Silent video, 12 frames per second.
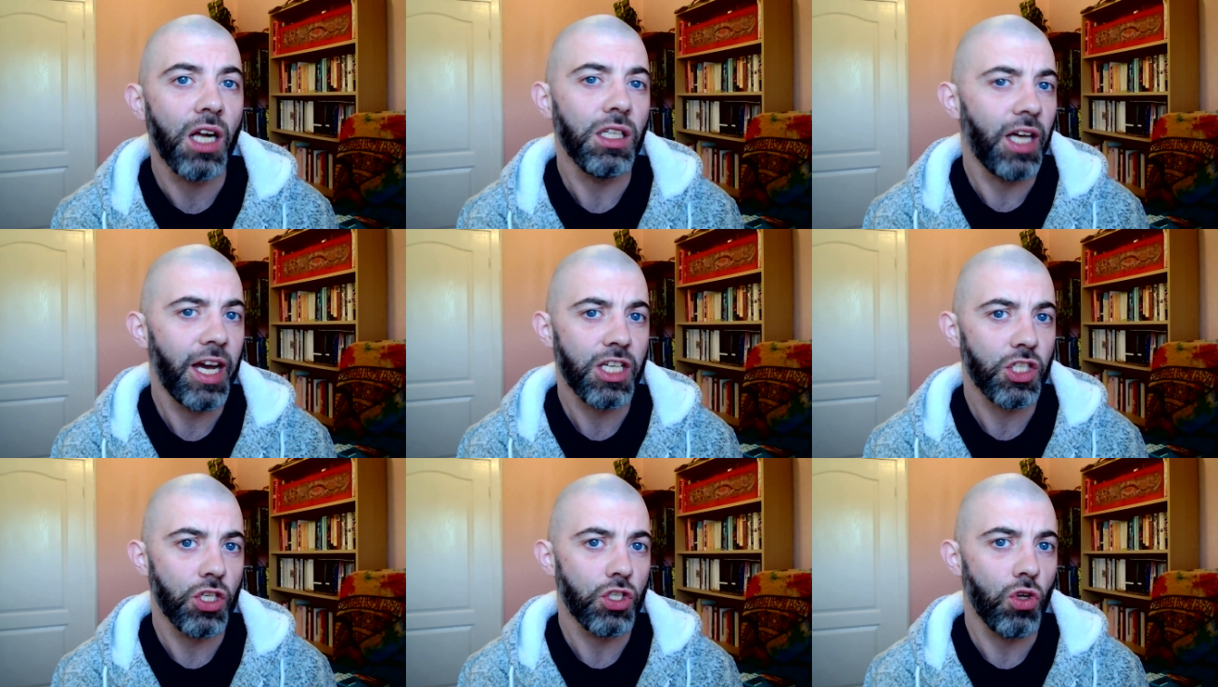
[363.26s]
class
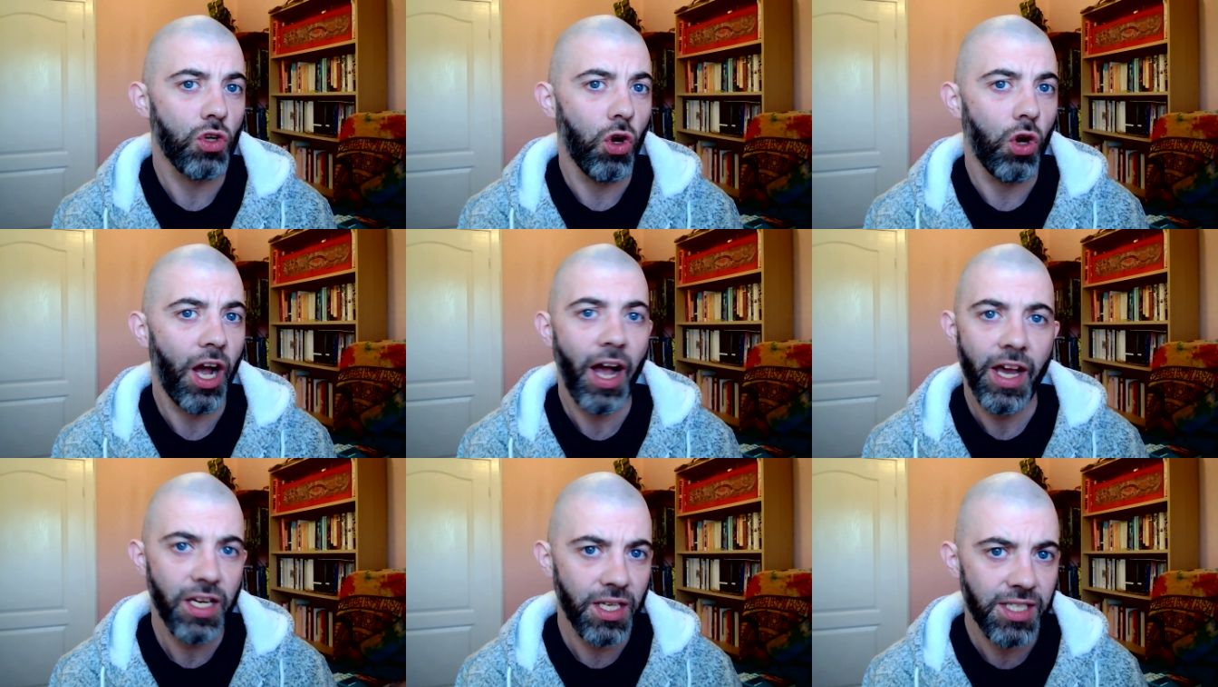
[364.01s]
that's got a
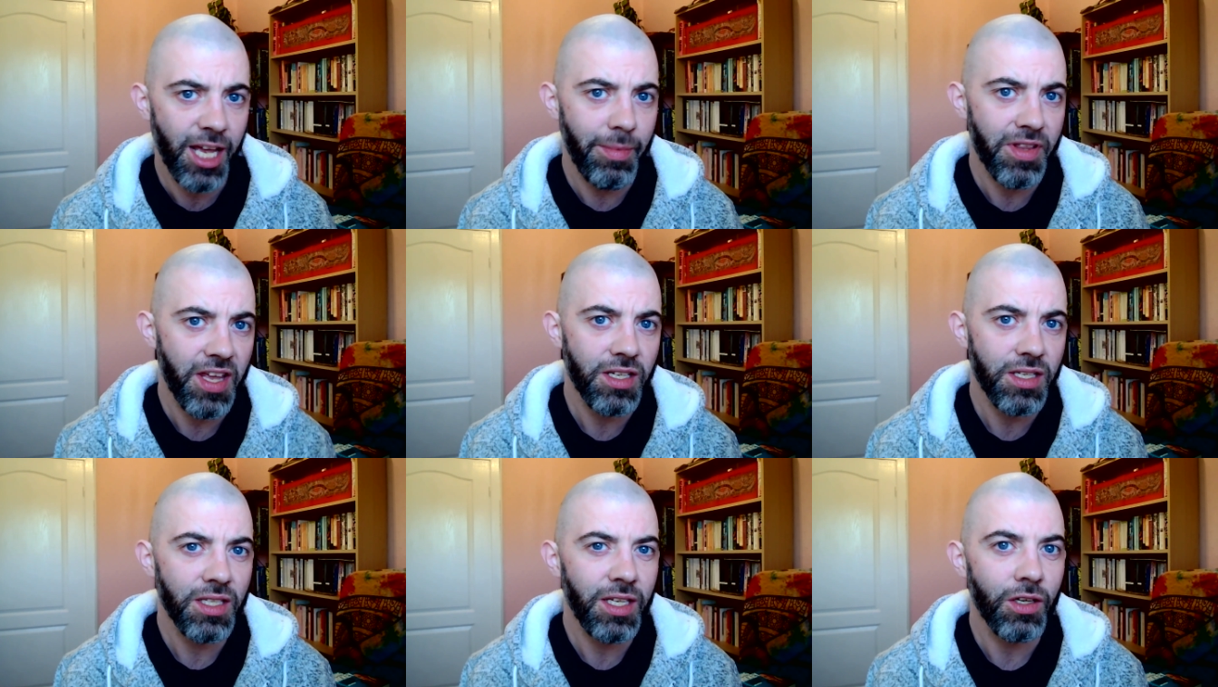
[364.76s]
higher exam at the end of
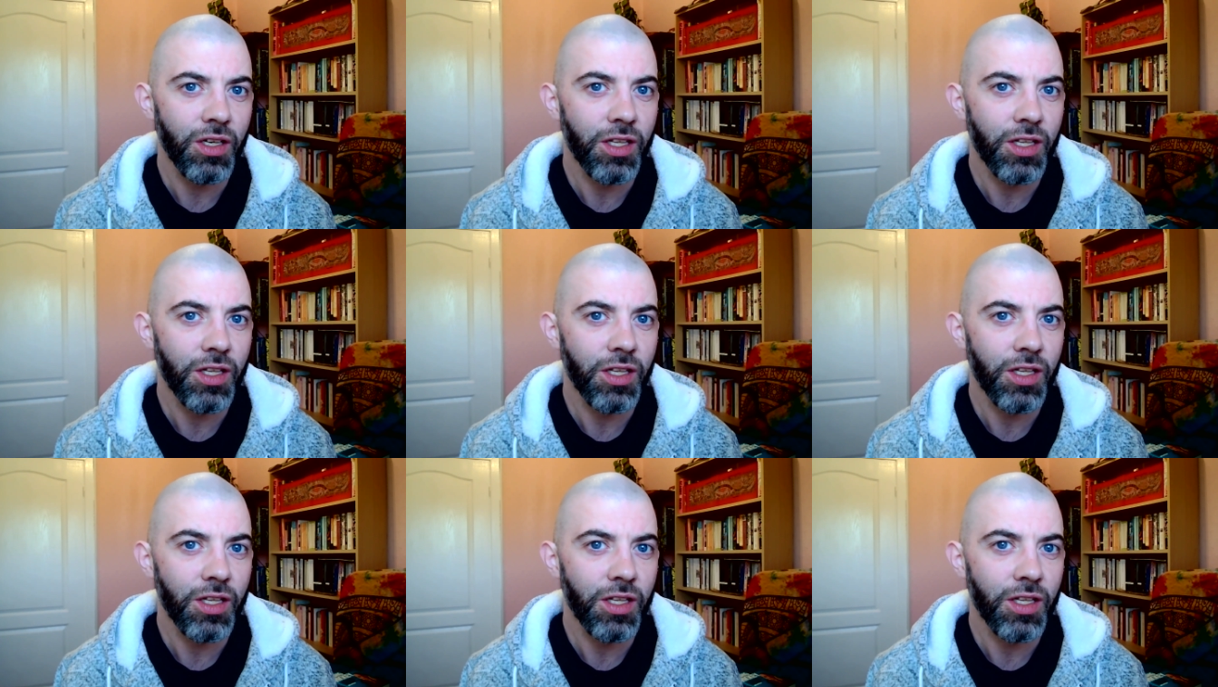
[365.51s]
the year,